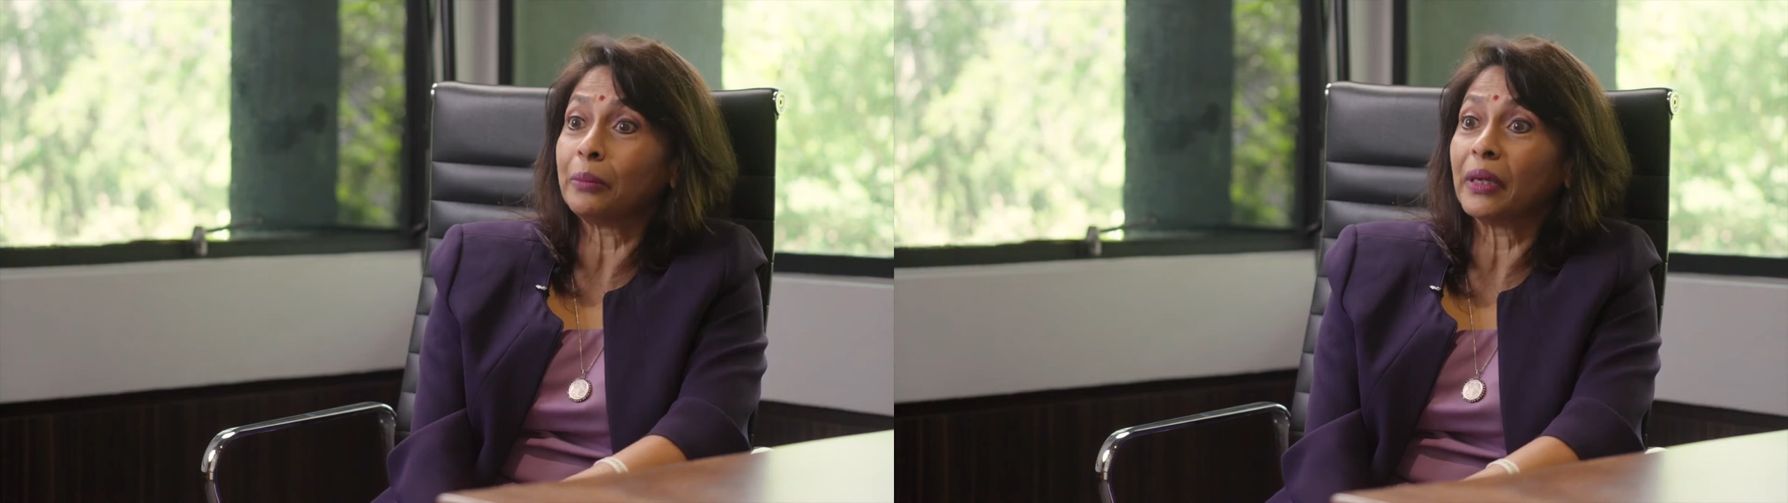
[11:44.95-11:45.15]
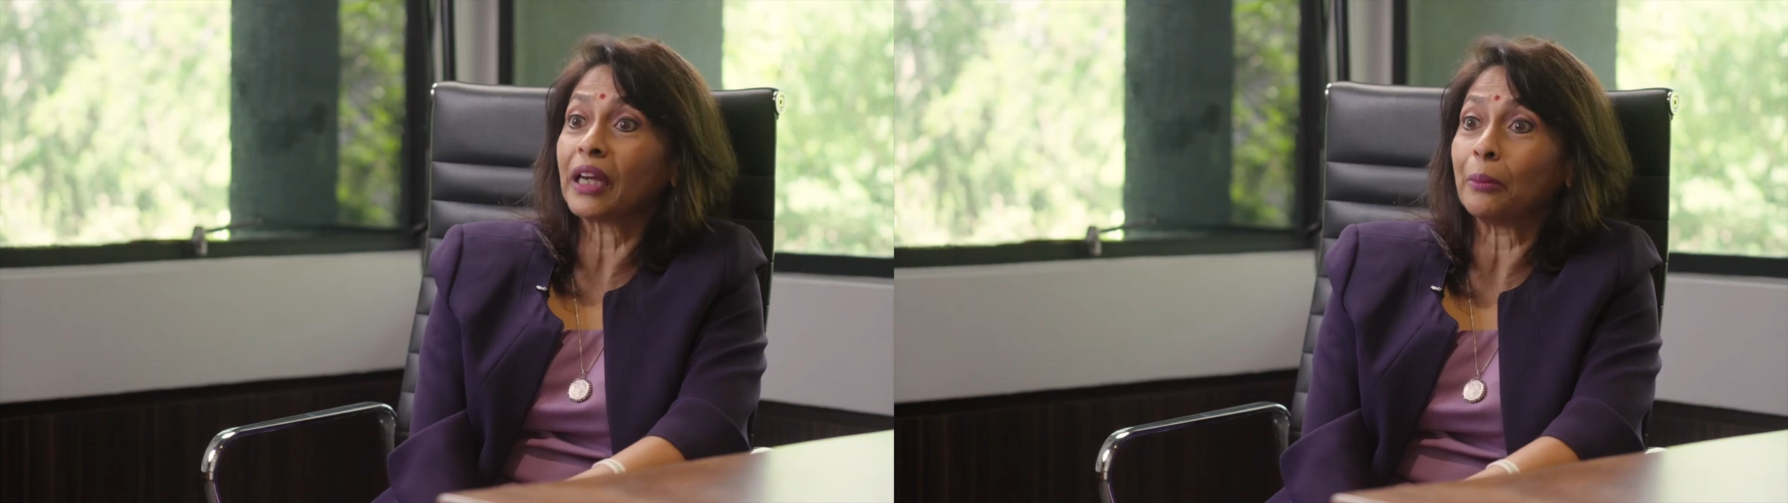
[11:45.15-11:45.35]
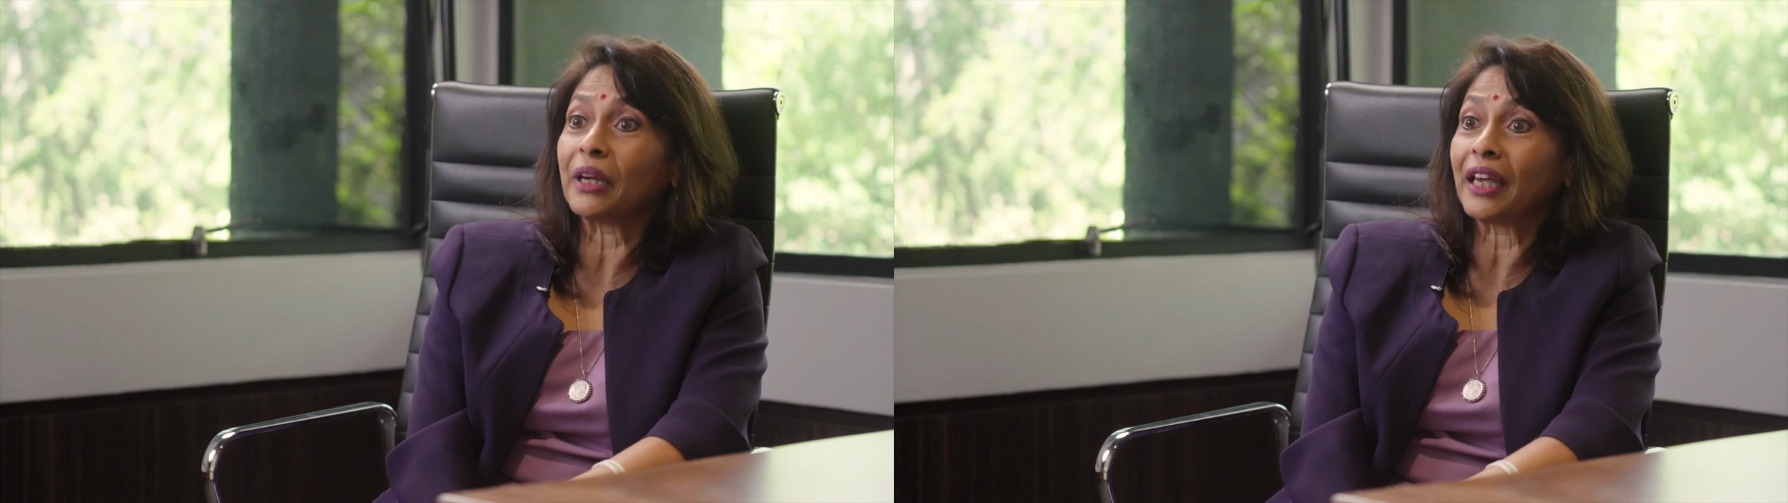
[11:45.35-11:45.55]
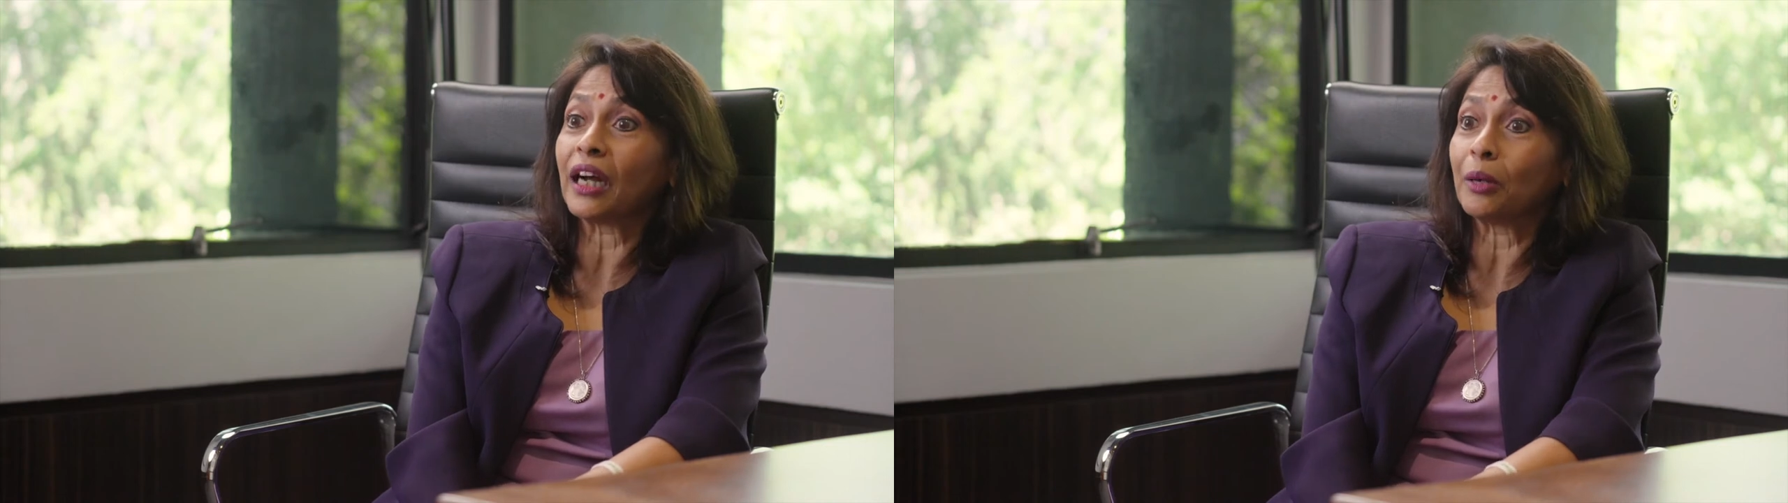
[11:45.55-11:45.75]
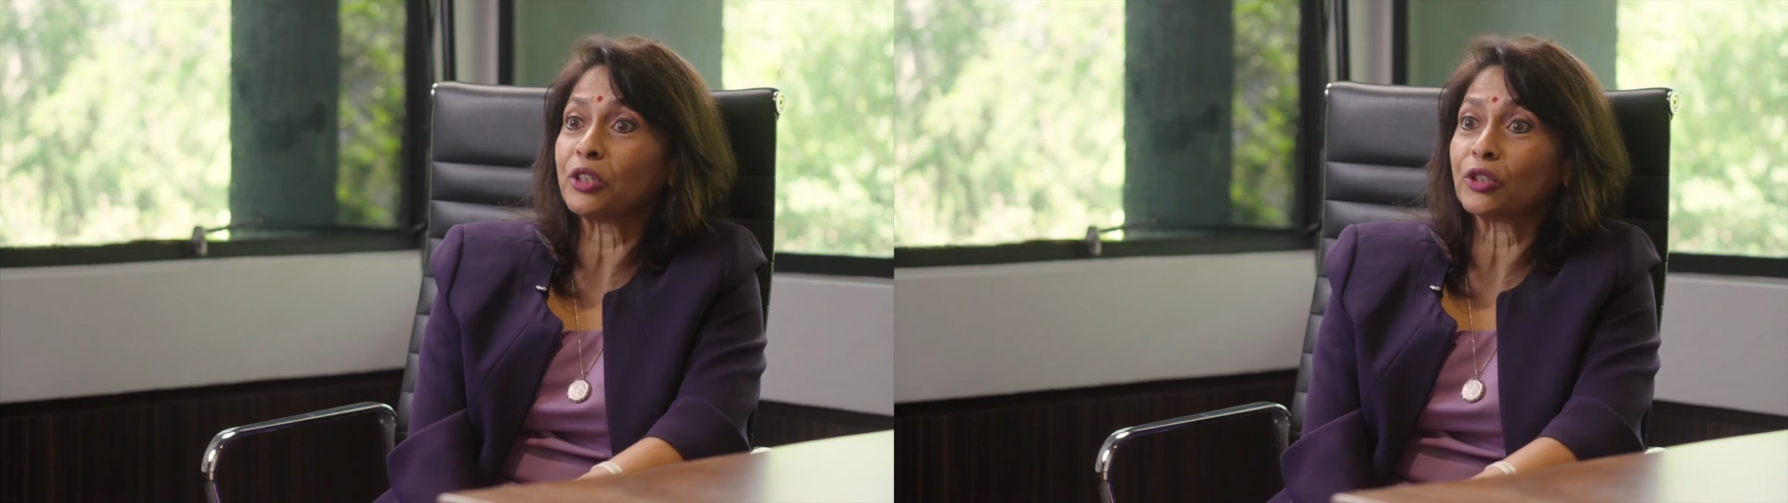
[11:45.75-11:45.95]
becoming
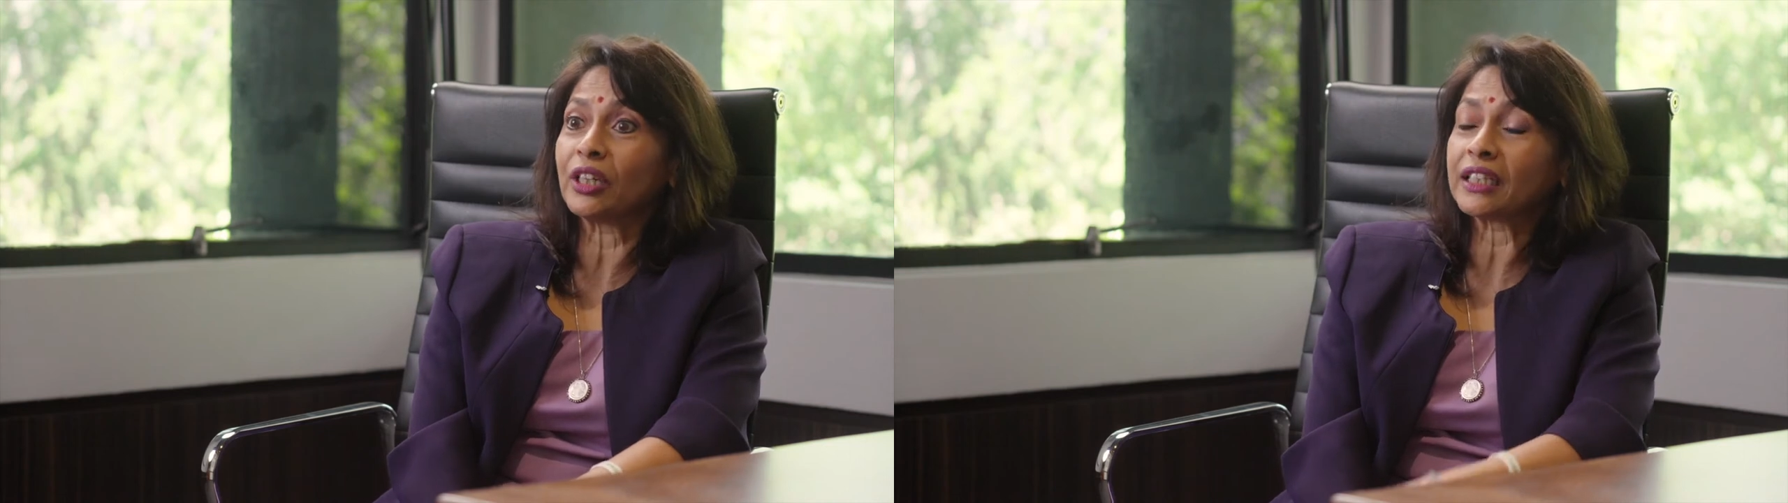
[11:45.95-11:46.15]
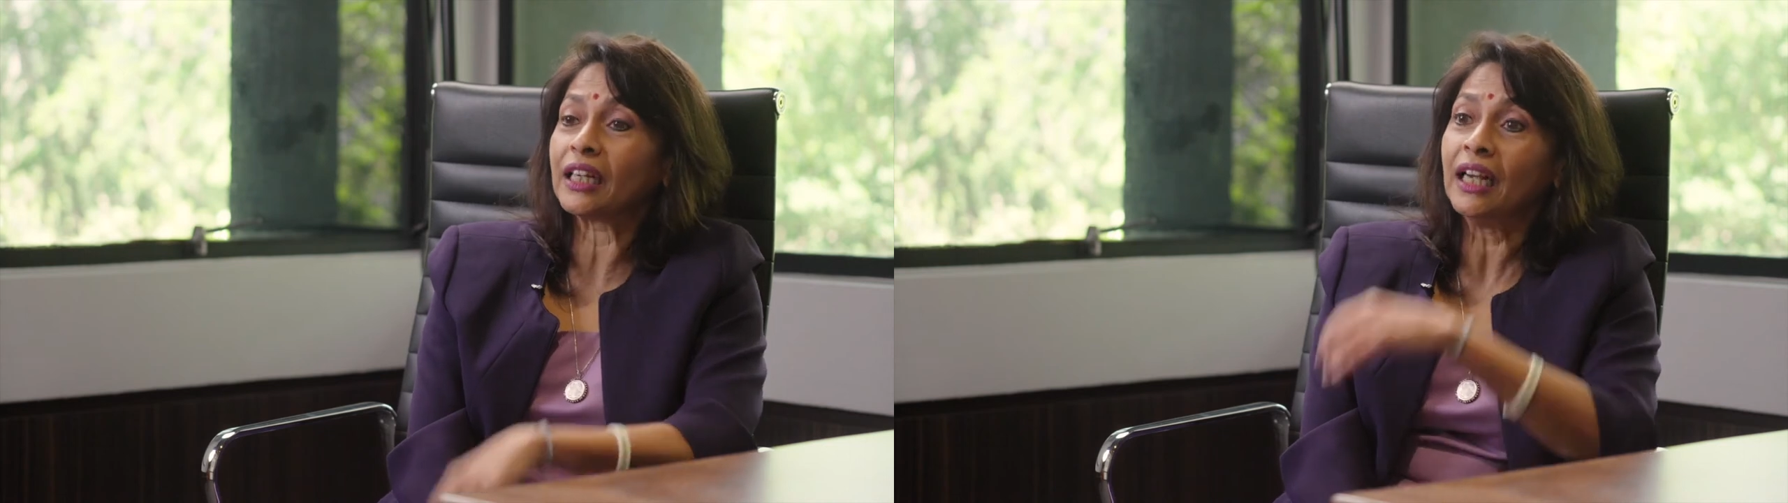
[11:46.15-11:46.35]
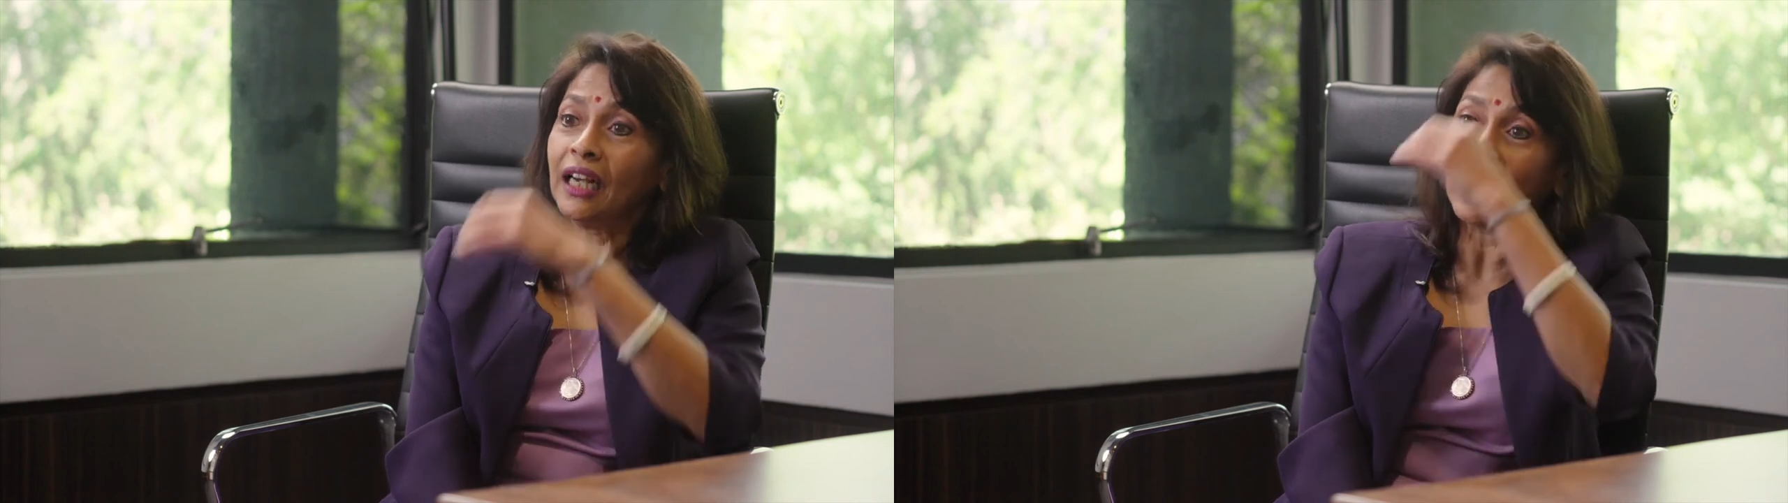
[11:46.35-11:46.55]
an arbitrator.